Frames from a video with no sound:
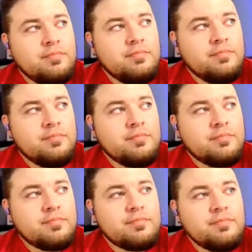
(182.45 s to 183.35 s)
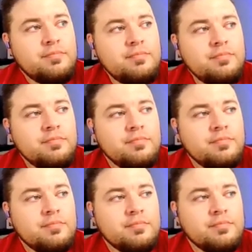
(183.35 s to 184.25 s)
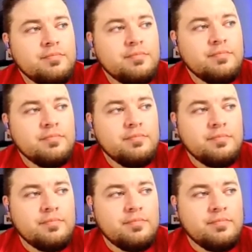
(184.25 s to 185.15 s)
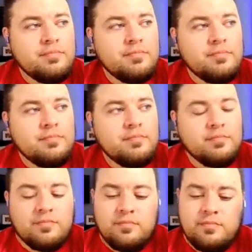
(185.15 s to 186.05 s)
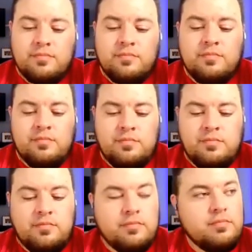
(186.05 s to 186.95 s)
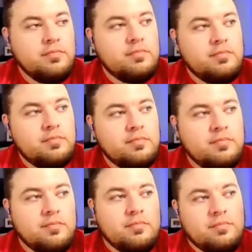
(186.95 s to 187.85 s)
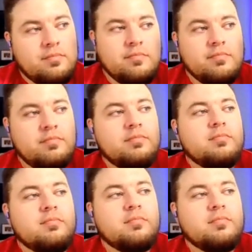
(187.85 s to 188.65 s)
This person isn't speaking.